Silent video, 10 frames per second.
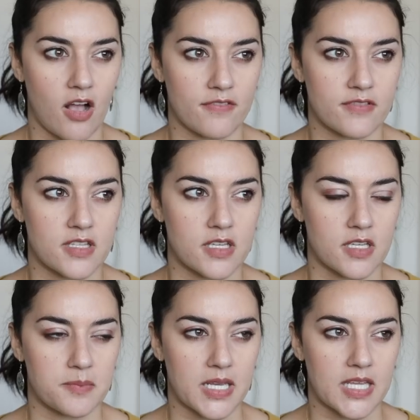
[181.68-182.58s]
off the
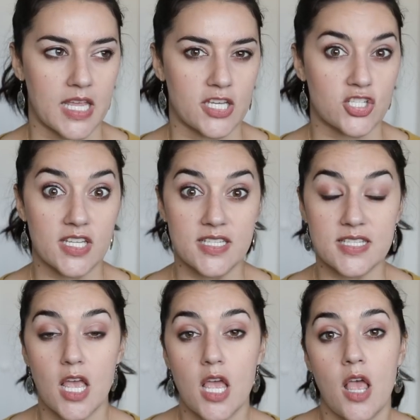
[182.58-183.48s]
medications,
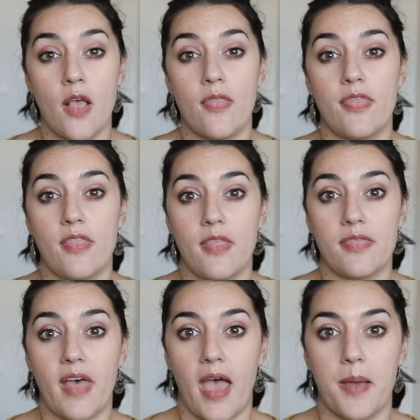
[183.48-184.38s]

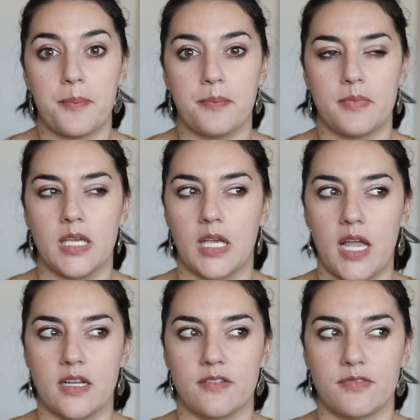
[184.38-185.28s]
that it
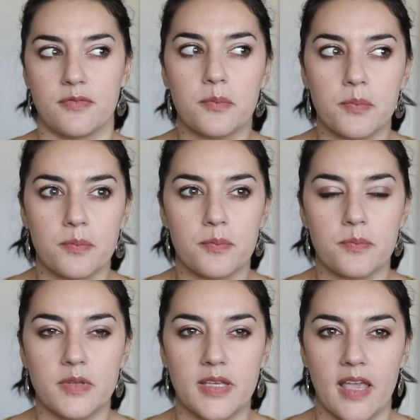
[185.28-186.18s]
kind of
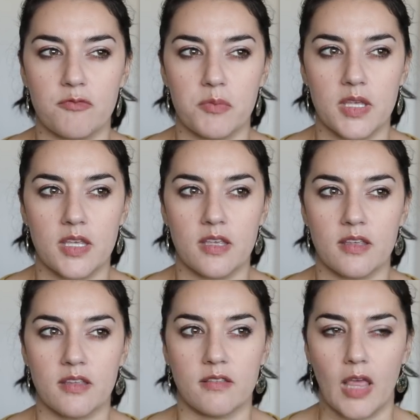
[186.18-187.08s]
gave
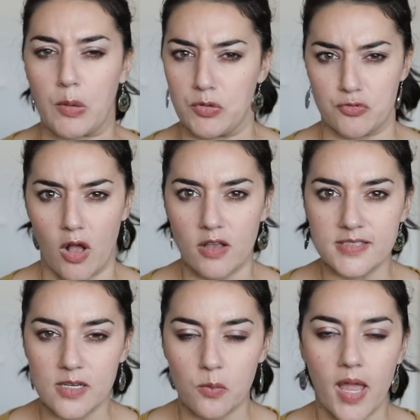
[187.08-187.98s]
me like
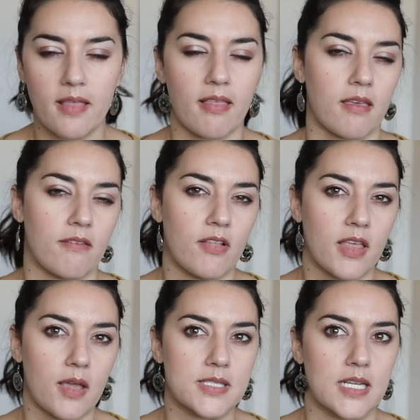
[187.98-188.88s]
withdrawals in a way. Like I felt
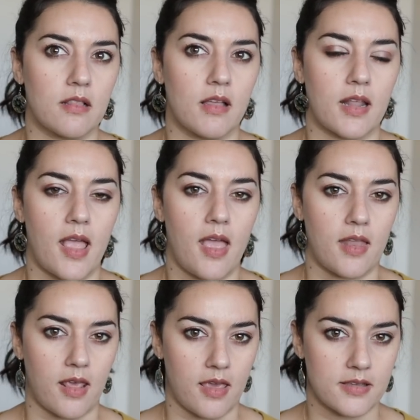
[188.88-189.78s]
like I was getting a lot of
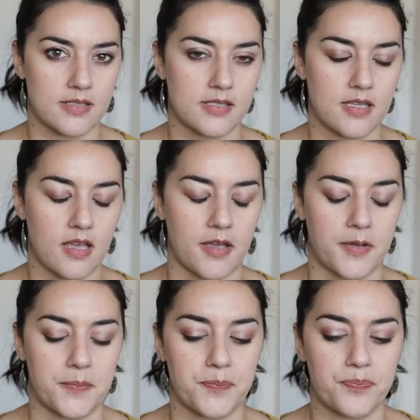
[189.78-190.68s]
headaches.
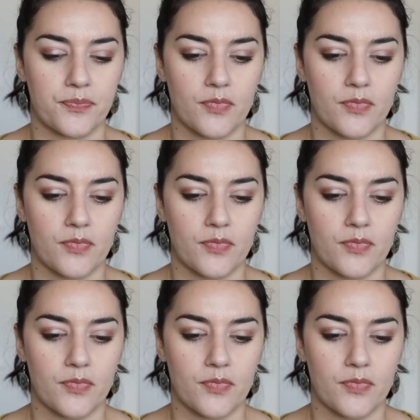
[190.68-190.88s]
Um,